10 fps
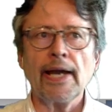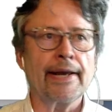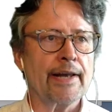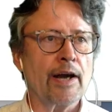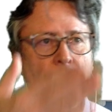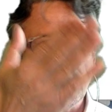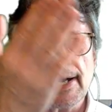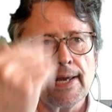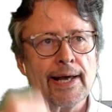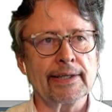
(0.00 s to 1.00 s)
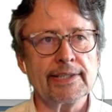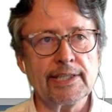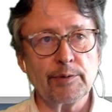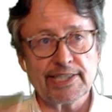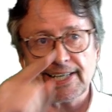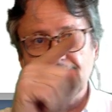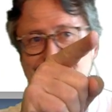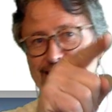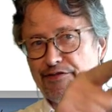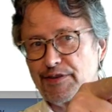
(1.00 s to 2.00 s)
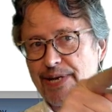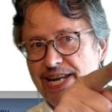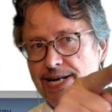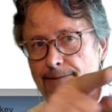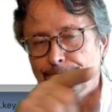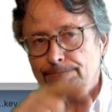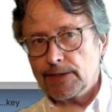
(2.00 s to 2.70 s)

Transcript: And my LED, which I can see from here,